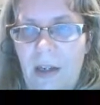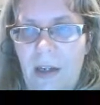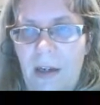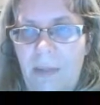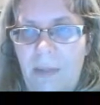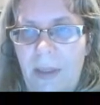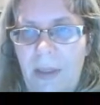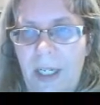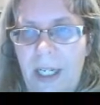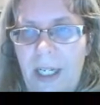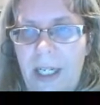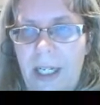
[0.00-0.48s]

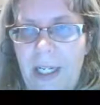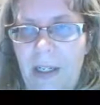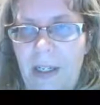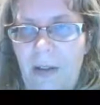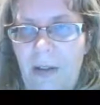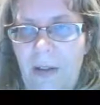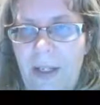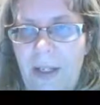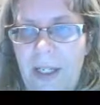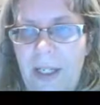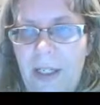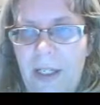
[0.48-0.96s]
I'm going to
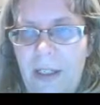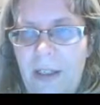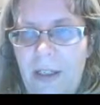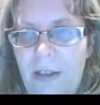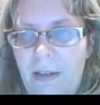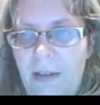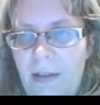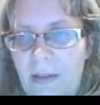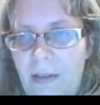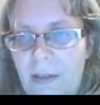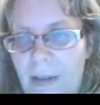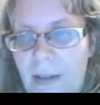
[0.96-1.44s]
hit click,
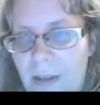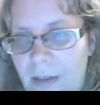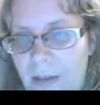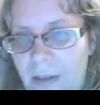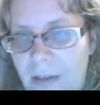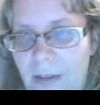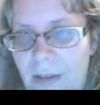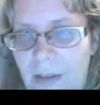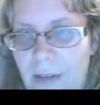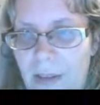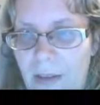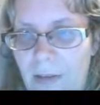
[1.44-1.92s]

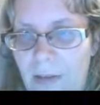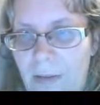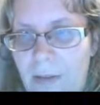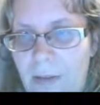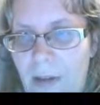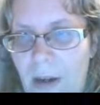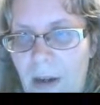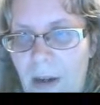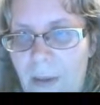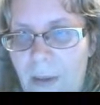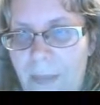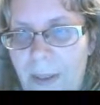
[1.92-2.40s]

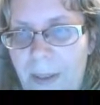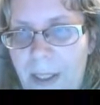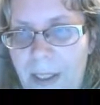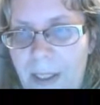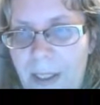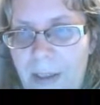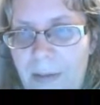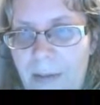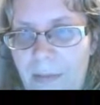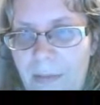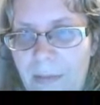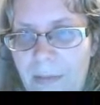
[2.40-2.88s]

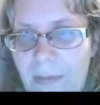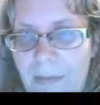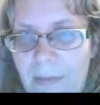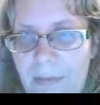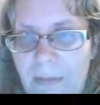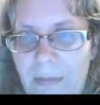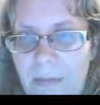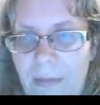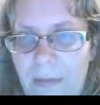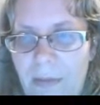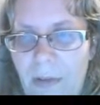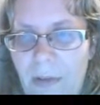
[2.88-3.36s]
copy,
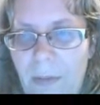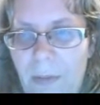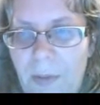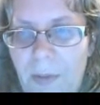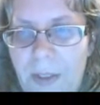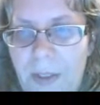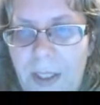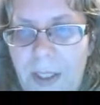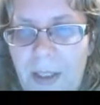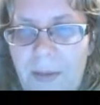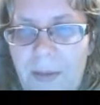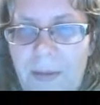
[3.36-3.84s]

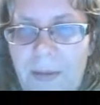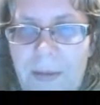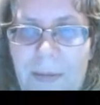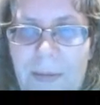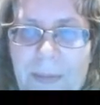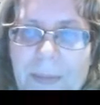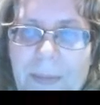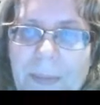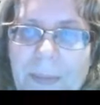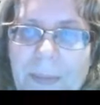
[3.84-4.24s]
normal stuff.